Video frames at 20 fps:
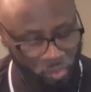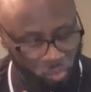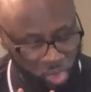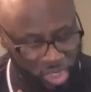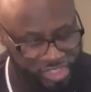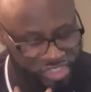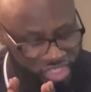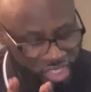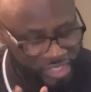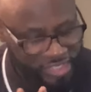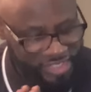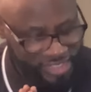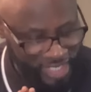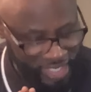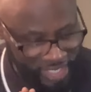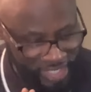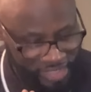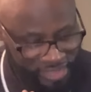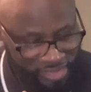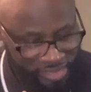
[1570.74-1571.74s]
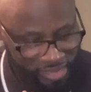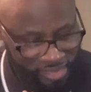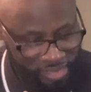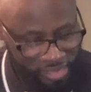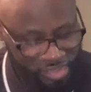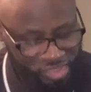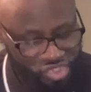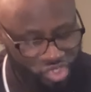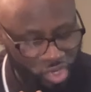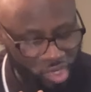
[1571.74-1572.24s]
which he said
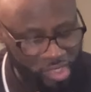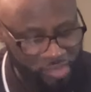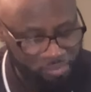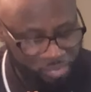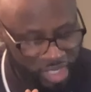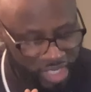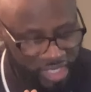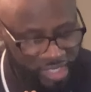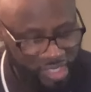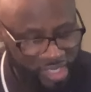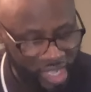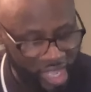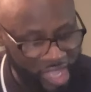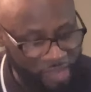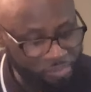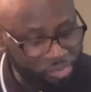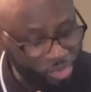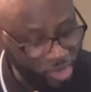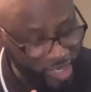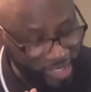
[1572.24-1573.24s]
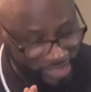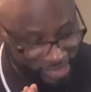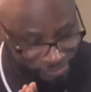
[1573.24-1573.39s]
should be a prey,